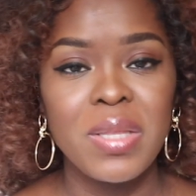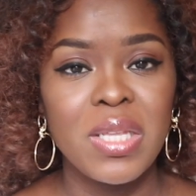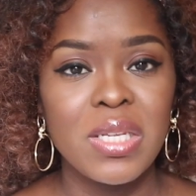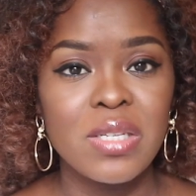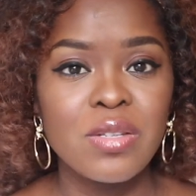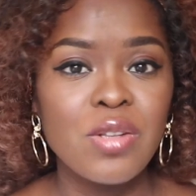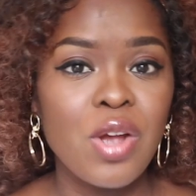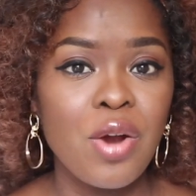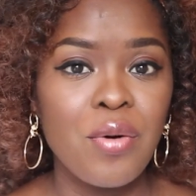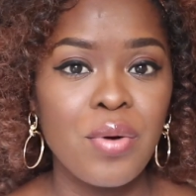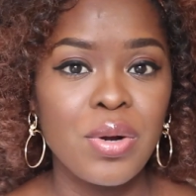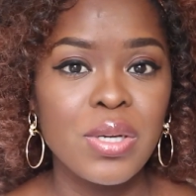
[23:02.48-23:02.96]
the
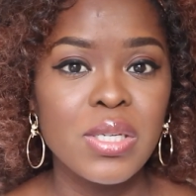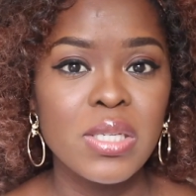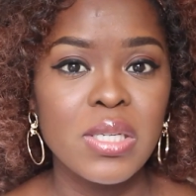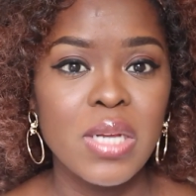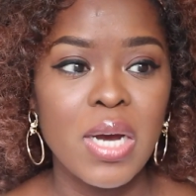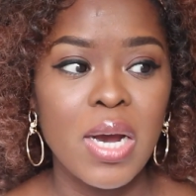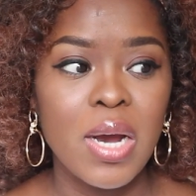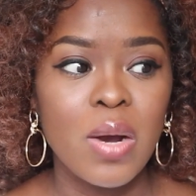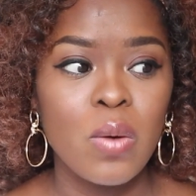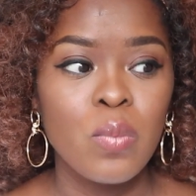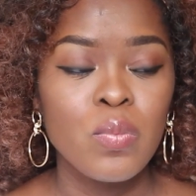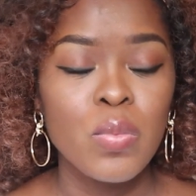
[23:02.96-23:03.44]
steroids
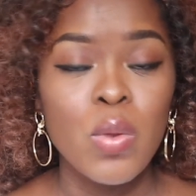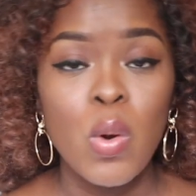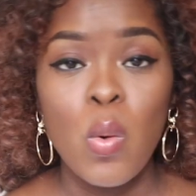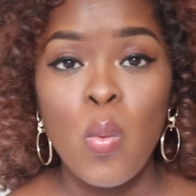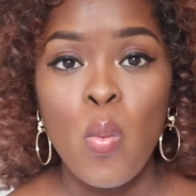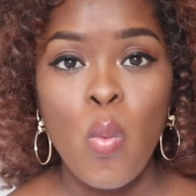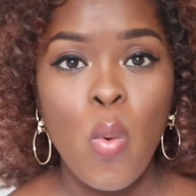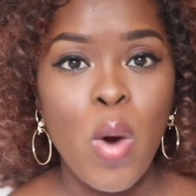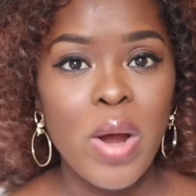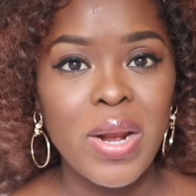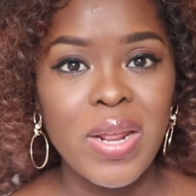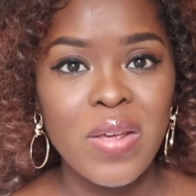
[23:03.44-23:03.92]
now,
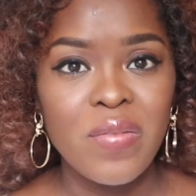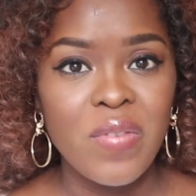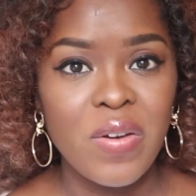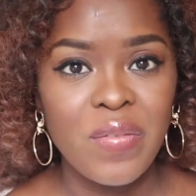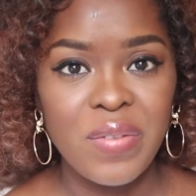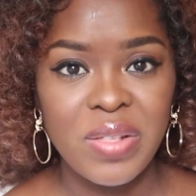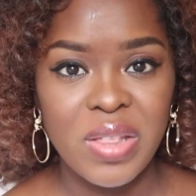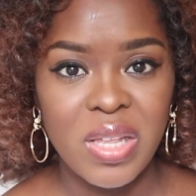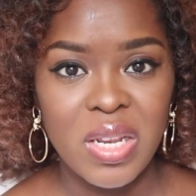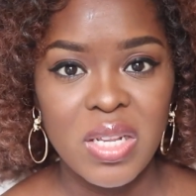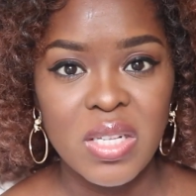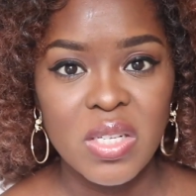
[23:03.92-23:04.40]
what if
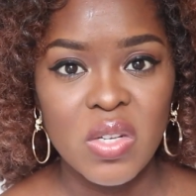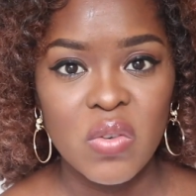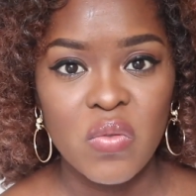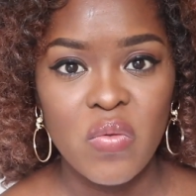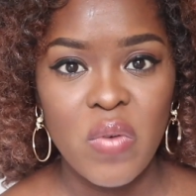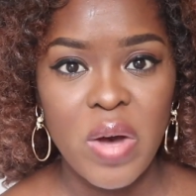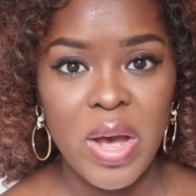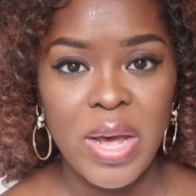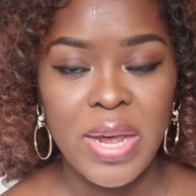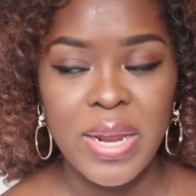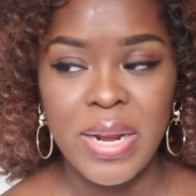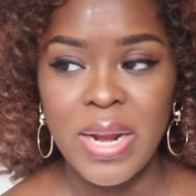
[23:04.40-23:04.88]
everything is
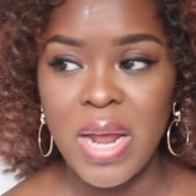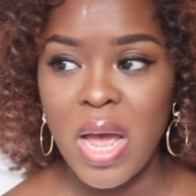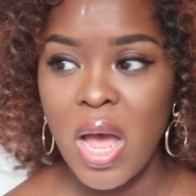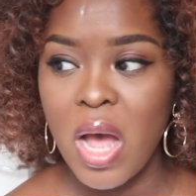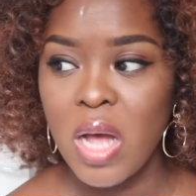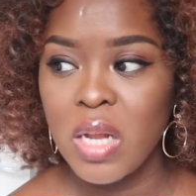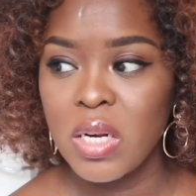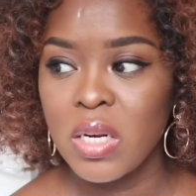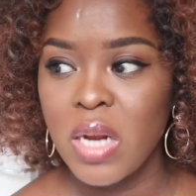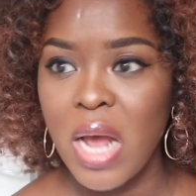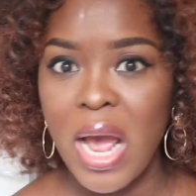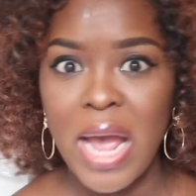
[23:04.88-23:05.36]
fine
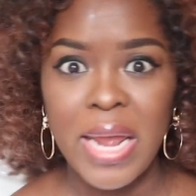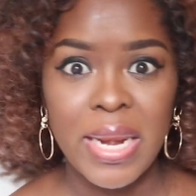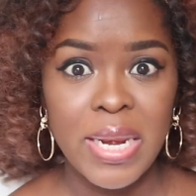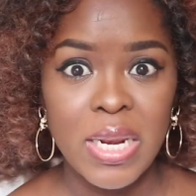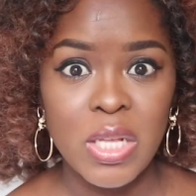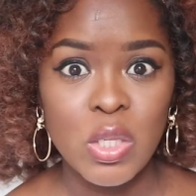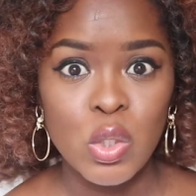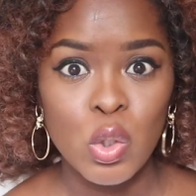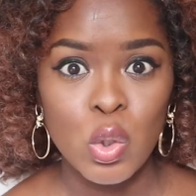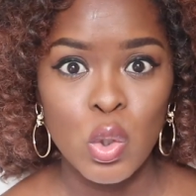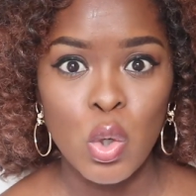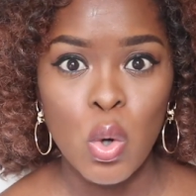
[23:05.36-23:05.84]
and I
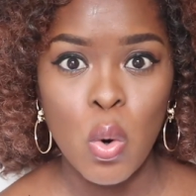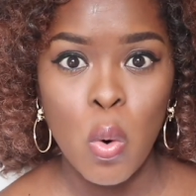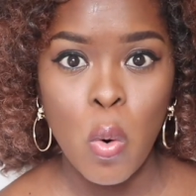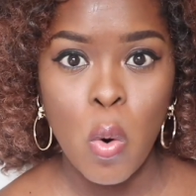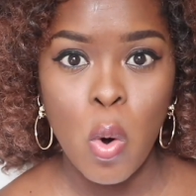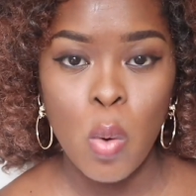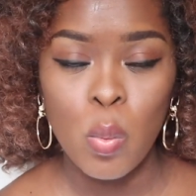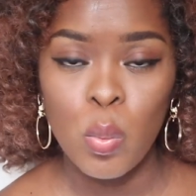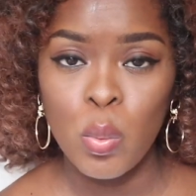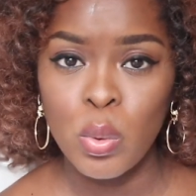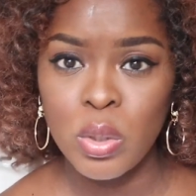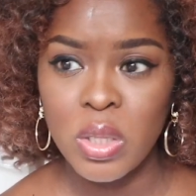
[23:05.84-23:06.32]
need to go
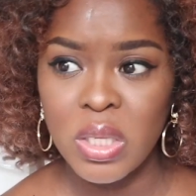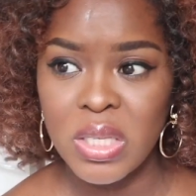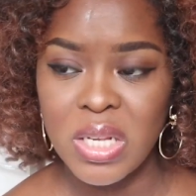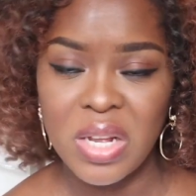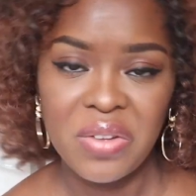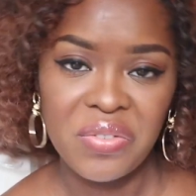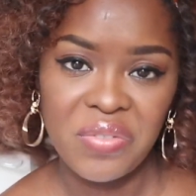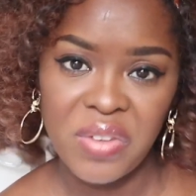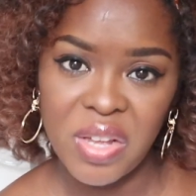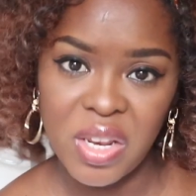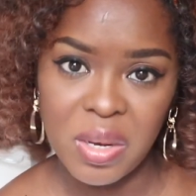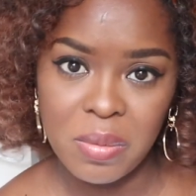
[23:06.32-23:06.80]
home? Will this
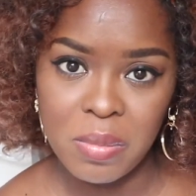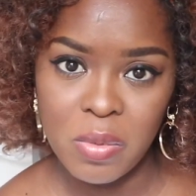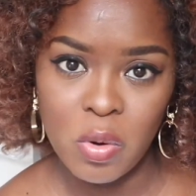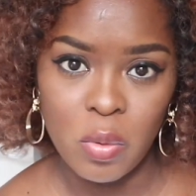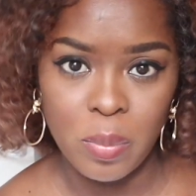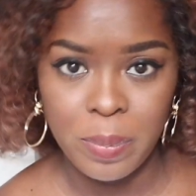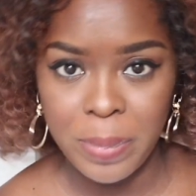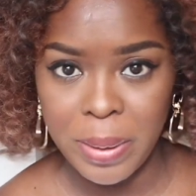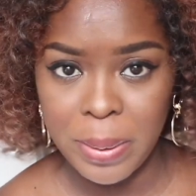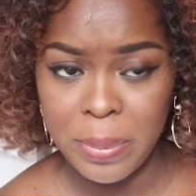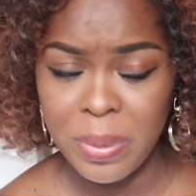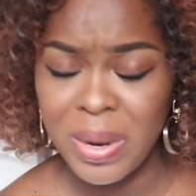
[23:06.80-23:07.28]
affect me or
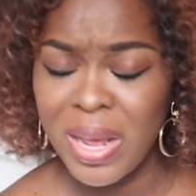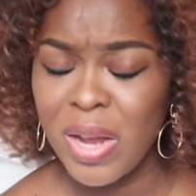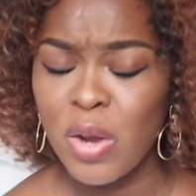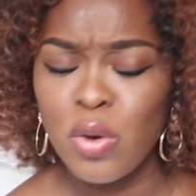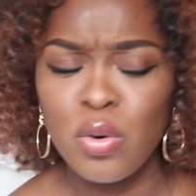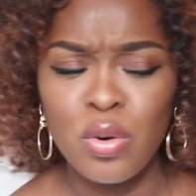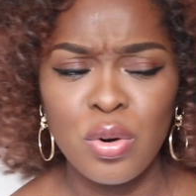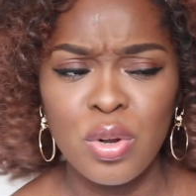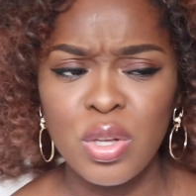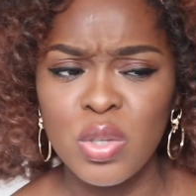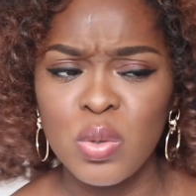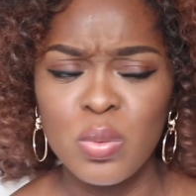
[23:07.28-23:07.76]
baby? Like, no,
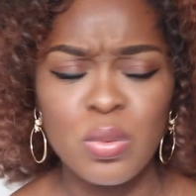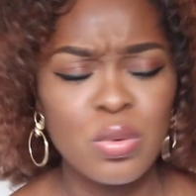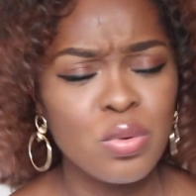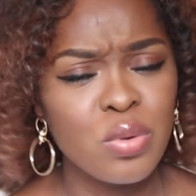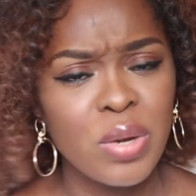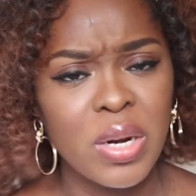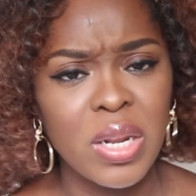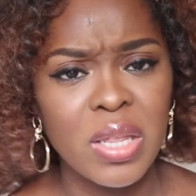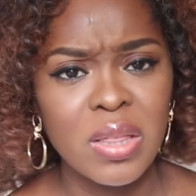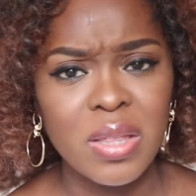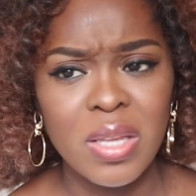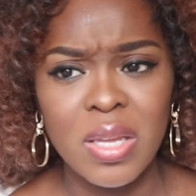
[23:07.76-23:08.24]
it won't do
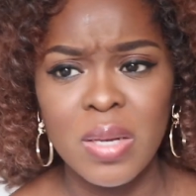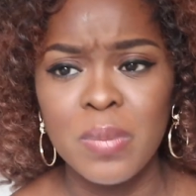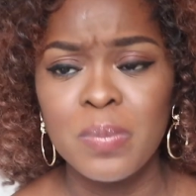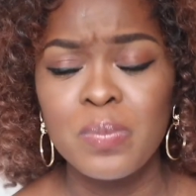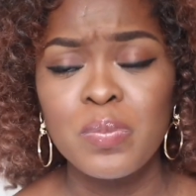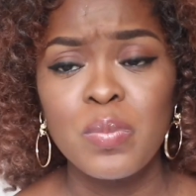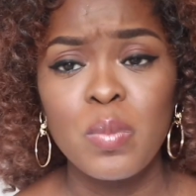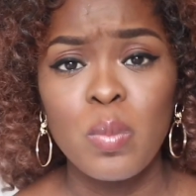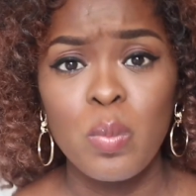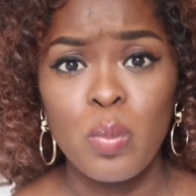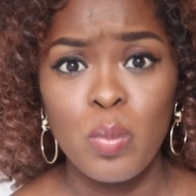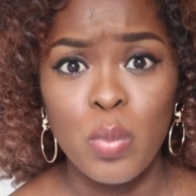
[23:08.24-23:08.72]
anything,
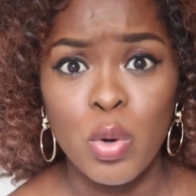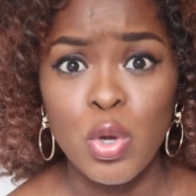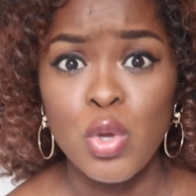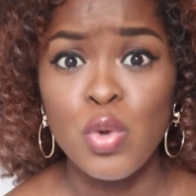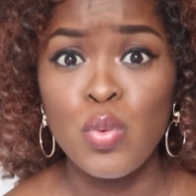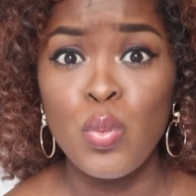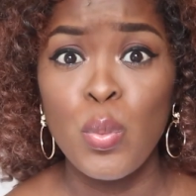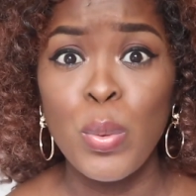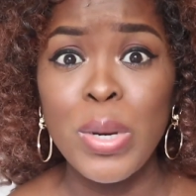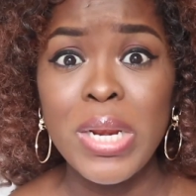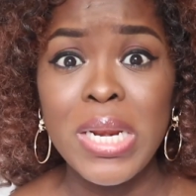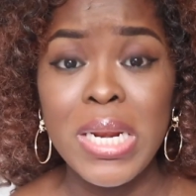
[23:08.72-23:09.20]

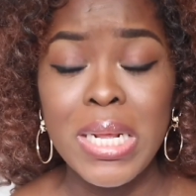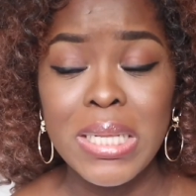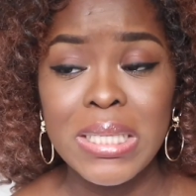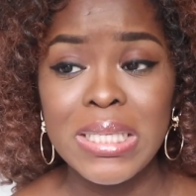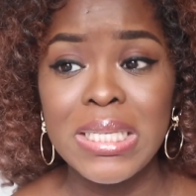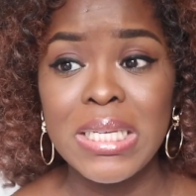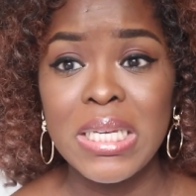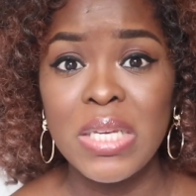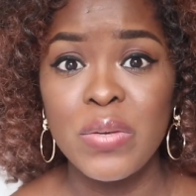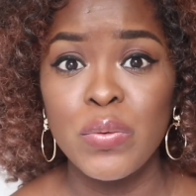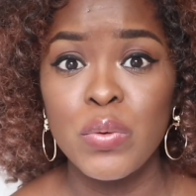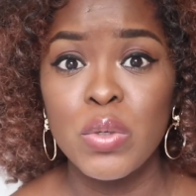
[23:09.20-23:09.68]
but we need to
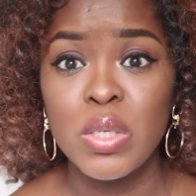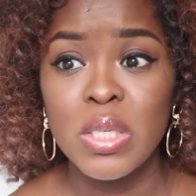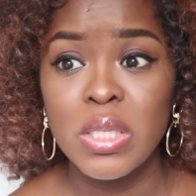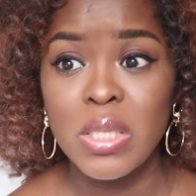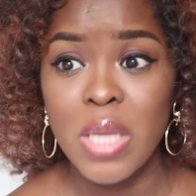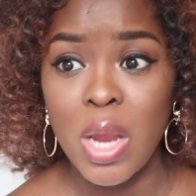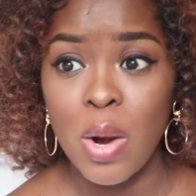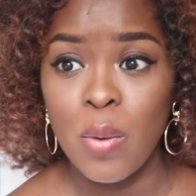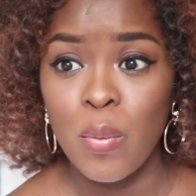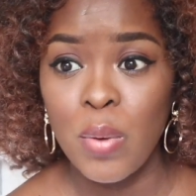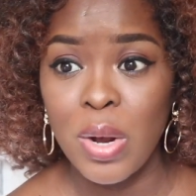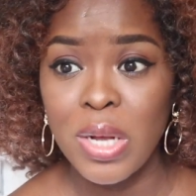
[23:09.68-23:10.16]
give you
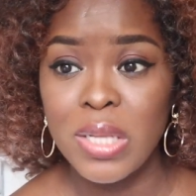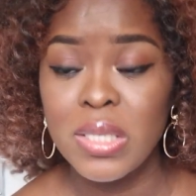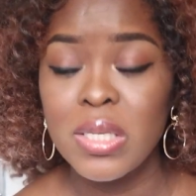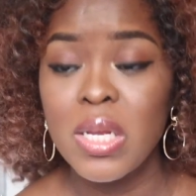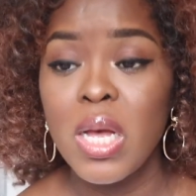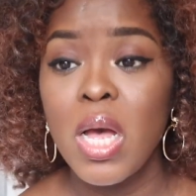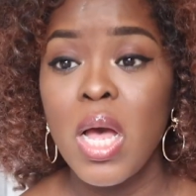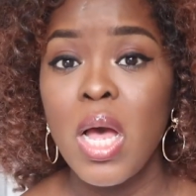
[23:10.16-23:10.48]
steroids.